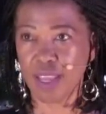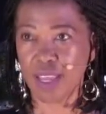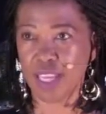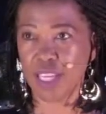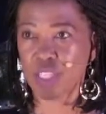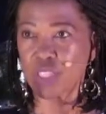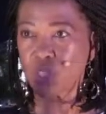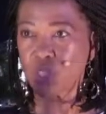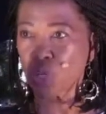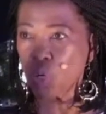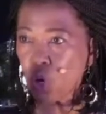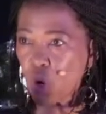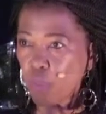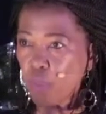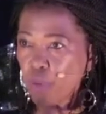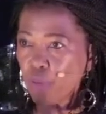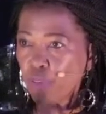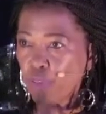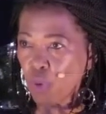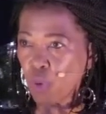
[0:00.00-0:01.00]
is to go
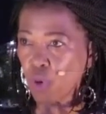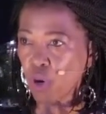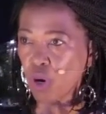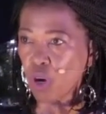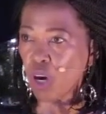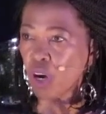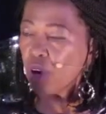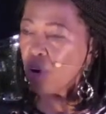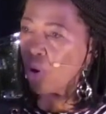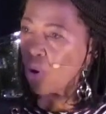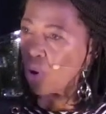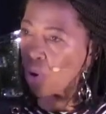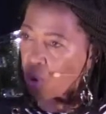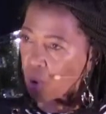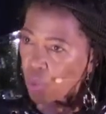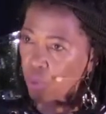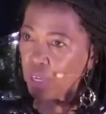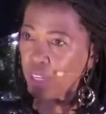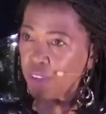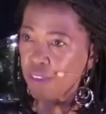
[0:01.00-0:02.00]
before our
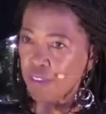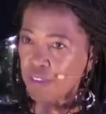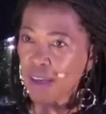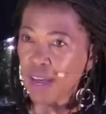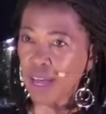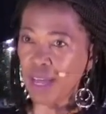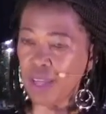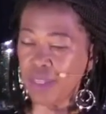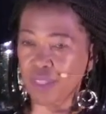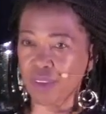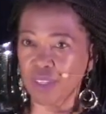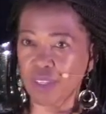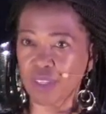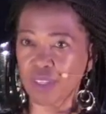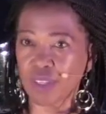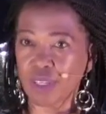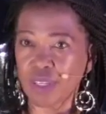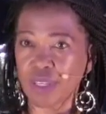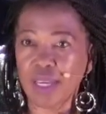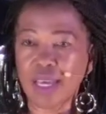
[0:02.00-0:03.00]
Holy Father
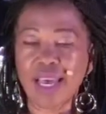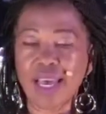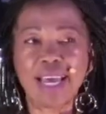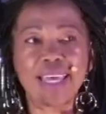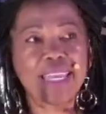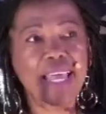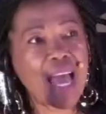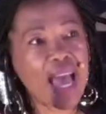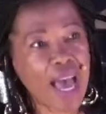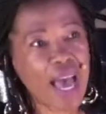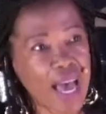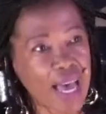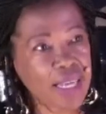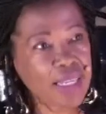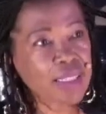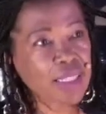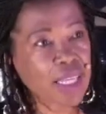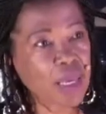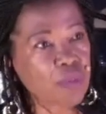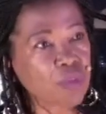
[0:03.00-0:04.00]
and
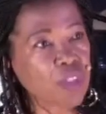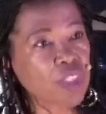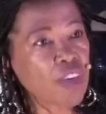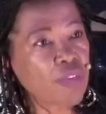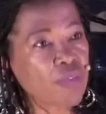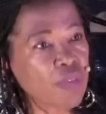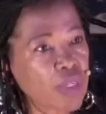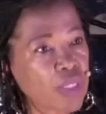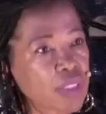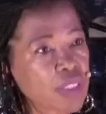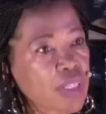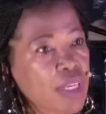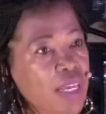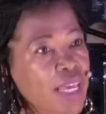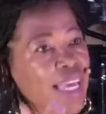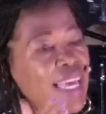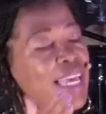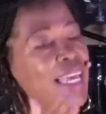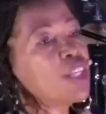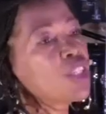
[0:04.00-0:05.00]
ask Him to give us
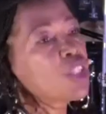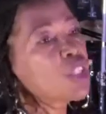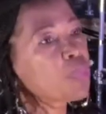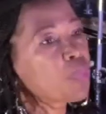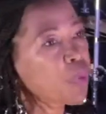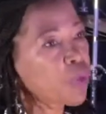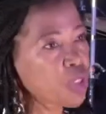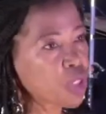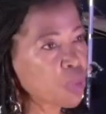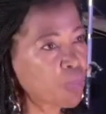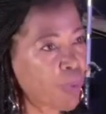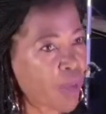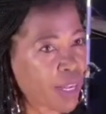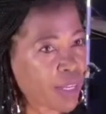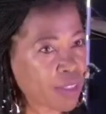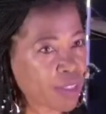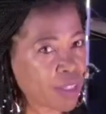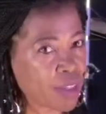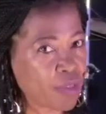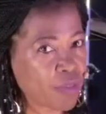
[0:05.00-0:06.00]
His
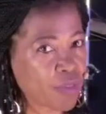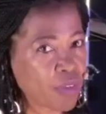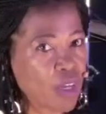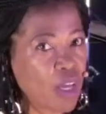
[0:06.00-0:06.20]
perspective,